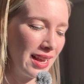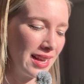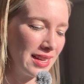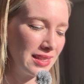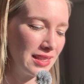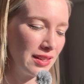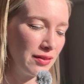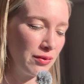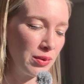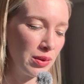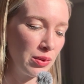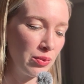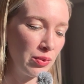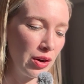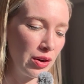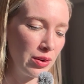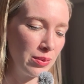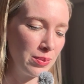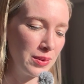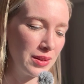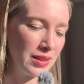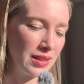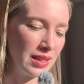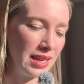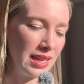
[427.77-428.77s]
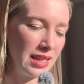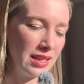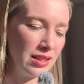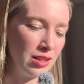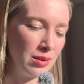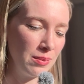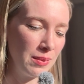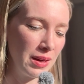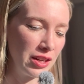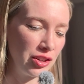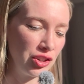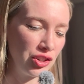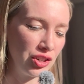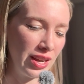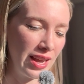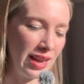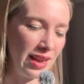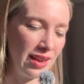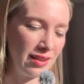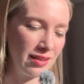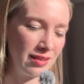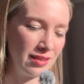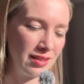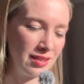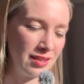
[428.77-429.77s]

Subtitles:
as if with ropes, into my chair.